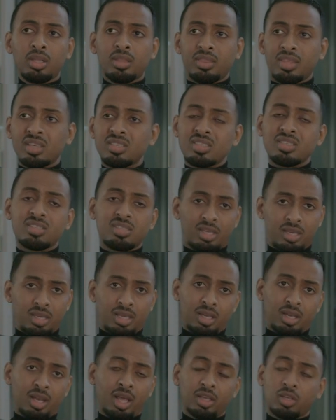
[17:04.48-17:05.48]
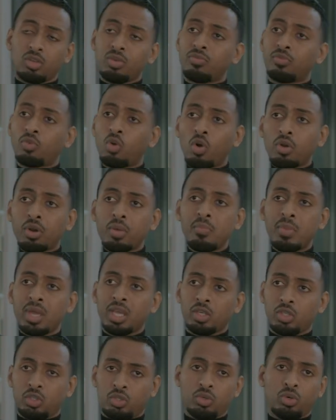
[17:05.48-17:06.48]
This is the key. Like, you've got to
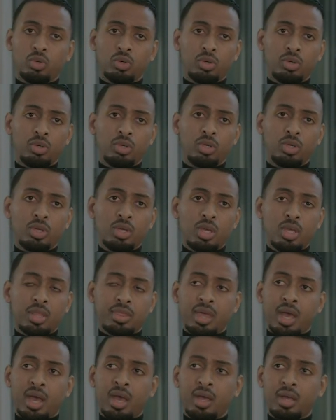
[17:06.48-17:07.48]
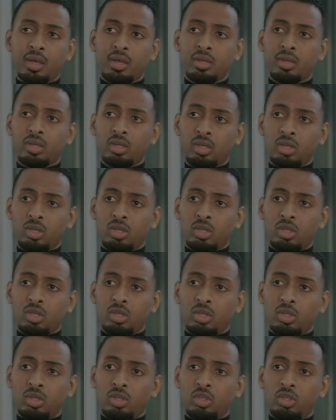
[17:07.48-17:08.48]
make sure that
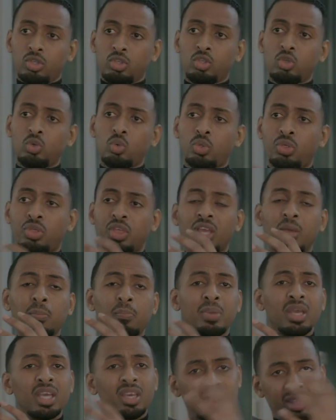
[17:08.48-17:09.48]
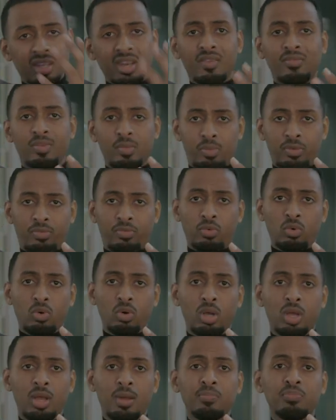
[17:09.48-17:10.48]
you think bigger than ever
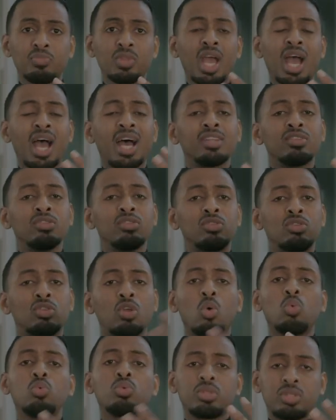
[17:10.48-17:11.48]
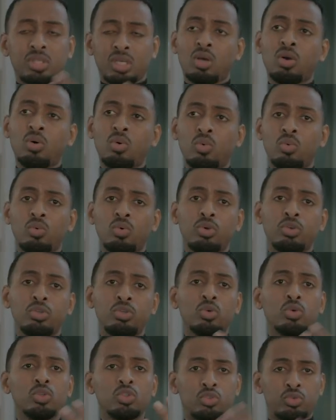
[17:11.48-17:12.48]
before. And don't tell
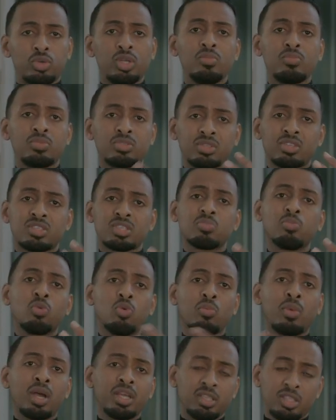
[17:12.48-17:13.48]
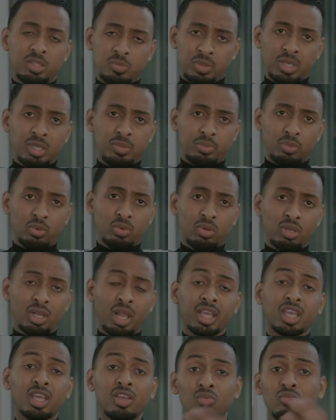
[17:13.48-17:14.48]
your dreams to small-minded people.
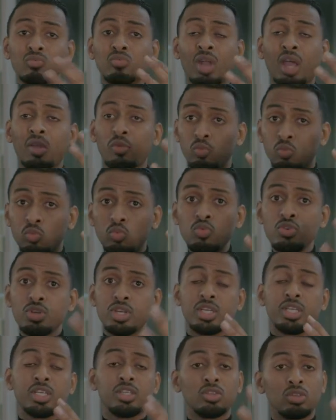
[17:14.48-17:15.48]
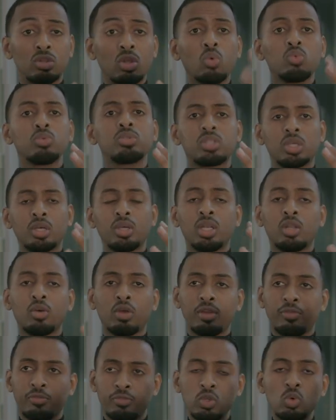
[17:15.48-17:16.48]
Look,
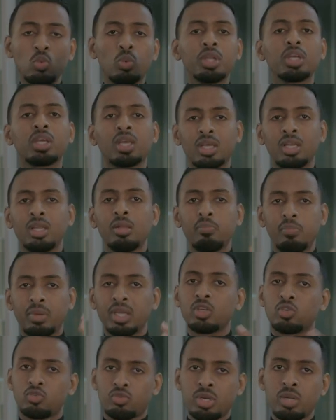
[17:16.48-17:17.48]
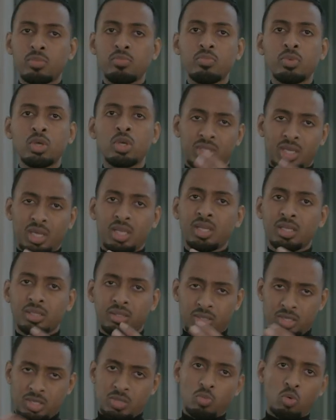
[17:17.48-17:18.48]
if you want to kill a big dream, tell it
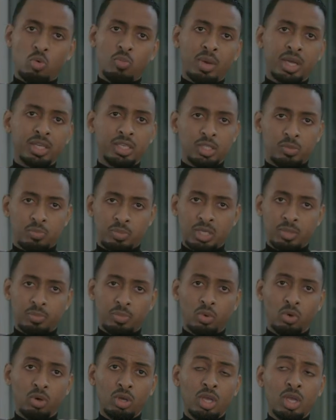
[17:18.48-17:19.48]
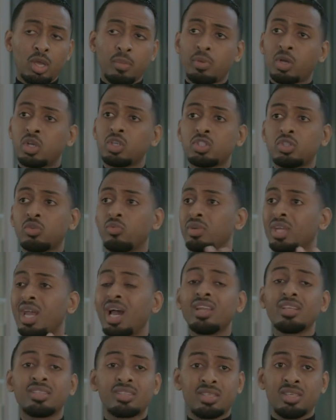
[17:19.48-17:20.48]
to small-minded people. Because the
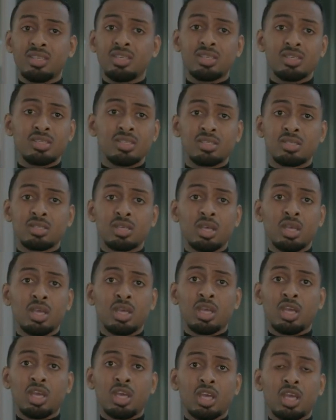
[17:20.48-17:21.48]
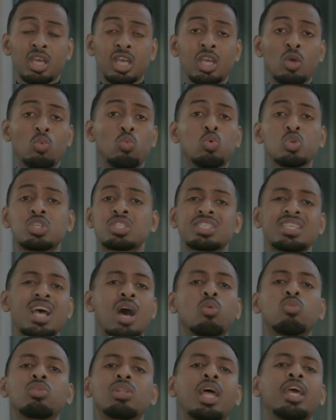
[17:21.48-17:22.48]
reality is, it will
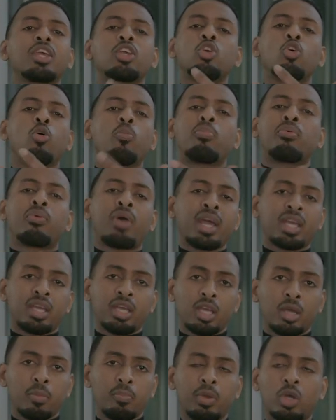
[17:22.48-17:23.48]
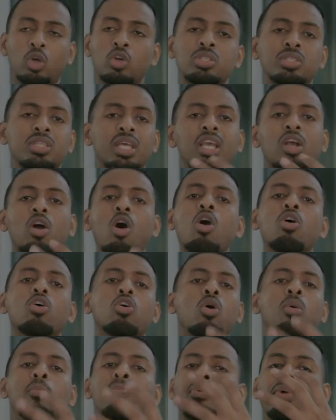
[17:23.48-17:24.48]
sound like you're bragging, because they can't
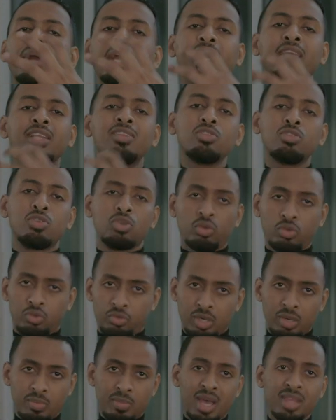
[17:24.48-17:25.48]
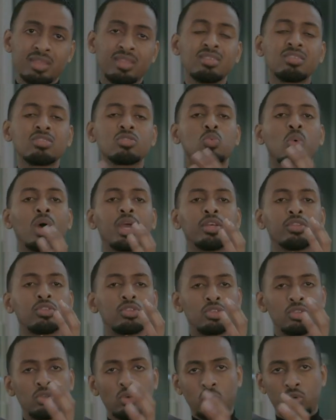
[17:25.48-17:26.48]
comprehend your dream. And this is why
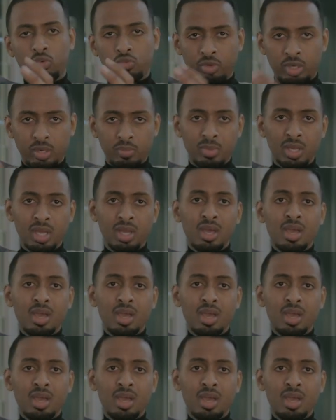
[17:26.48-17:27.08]
it's your dream.